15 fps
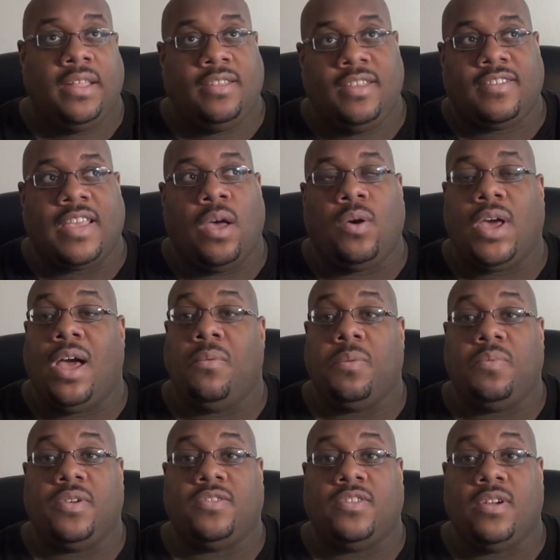Discount
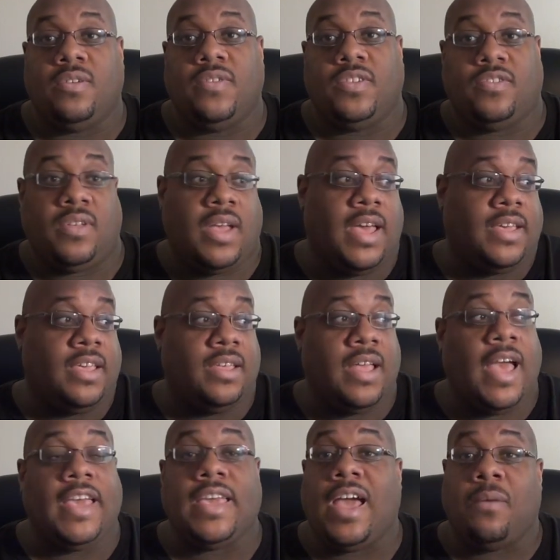Comic Book Service, I, could,
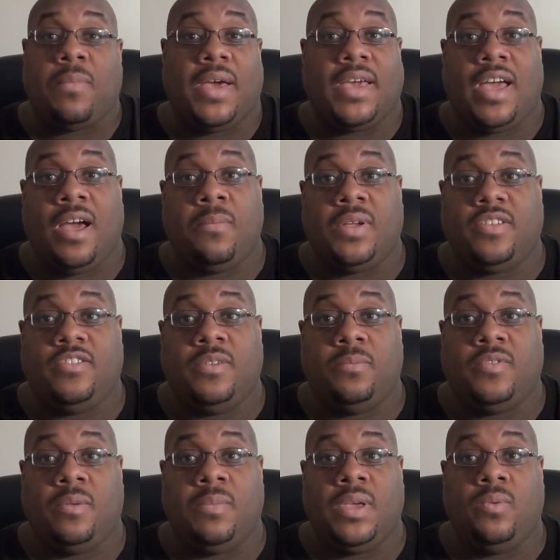I got my comics
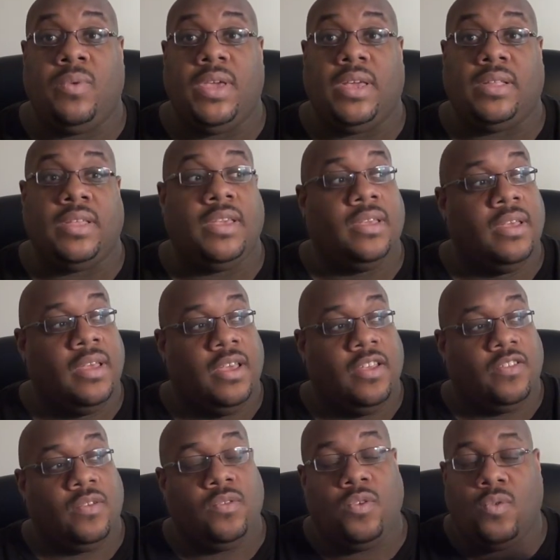shipped to me weekly.
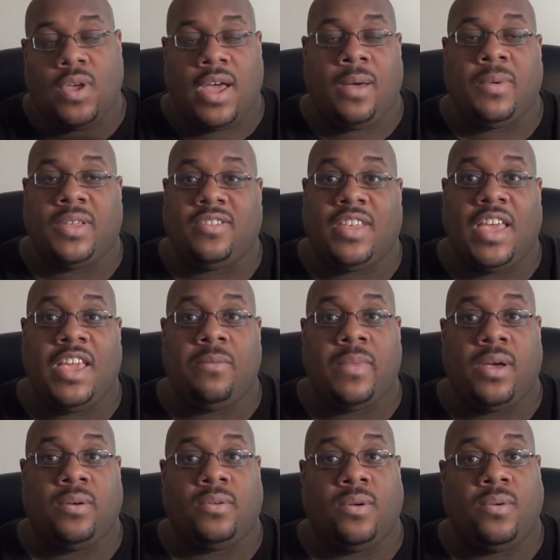So new comics came
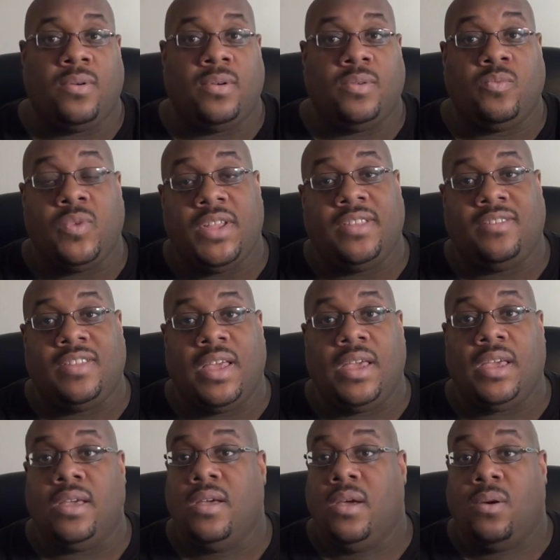out on
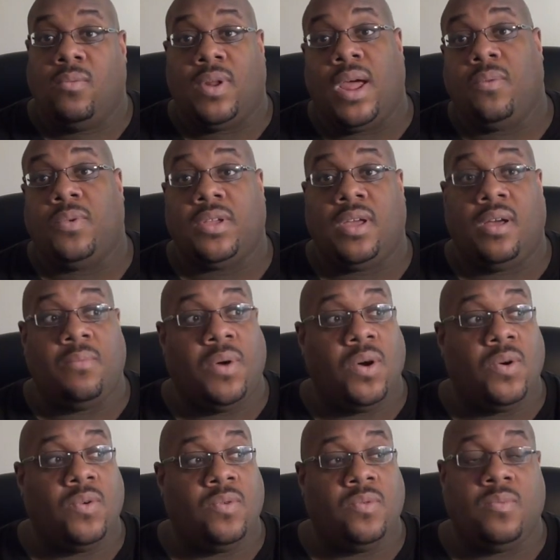Wednesday. When I would come
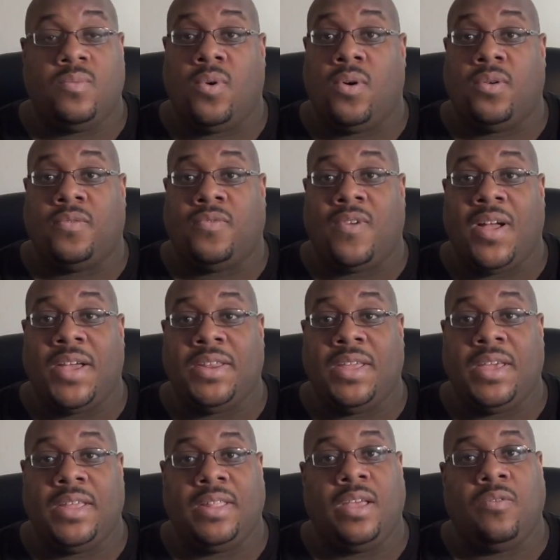home on
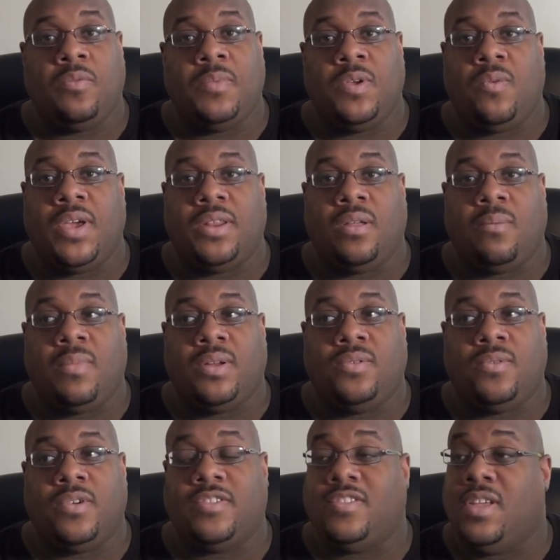Friday, they would be waiting on my
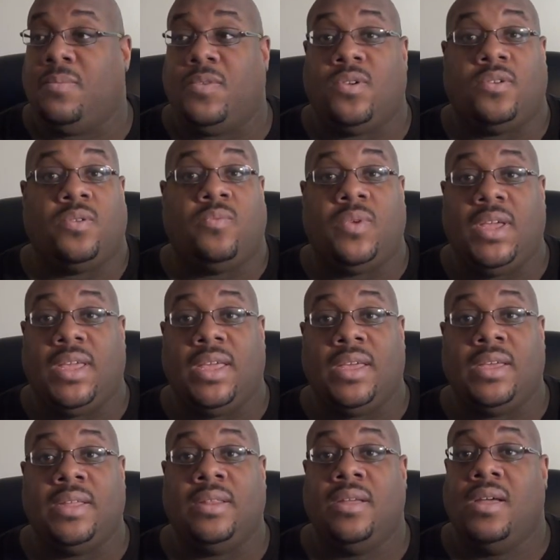doorstep. And on the
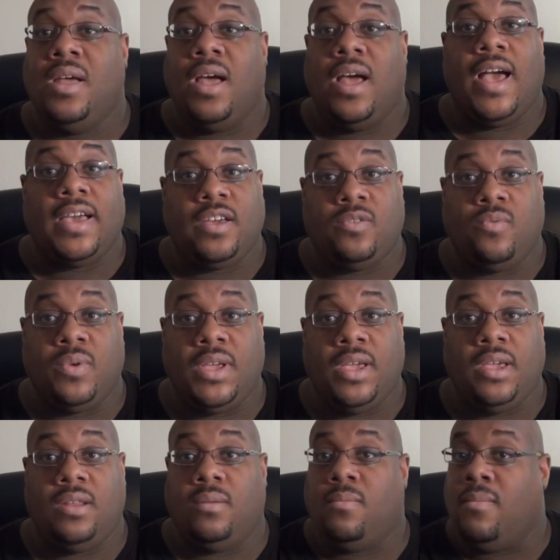weekend, I could
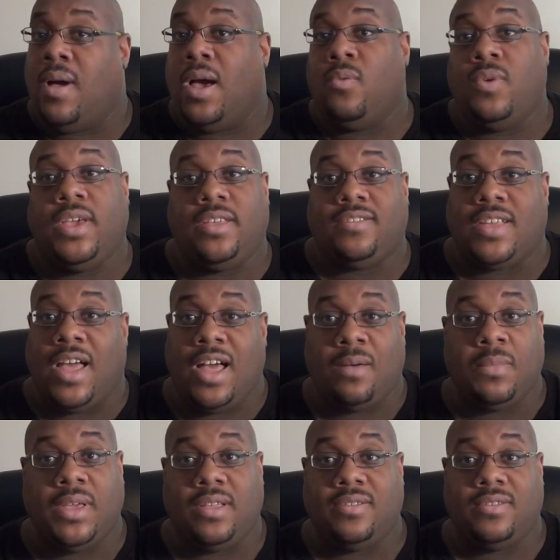read my week's
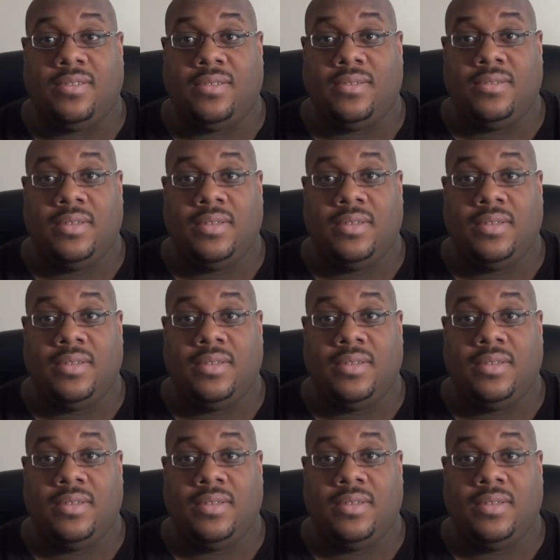comics.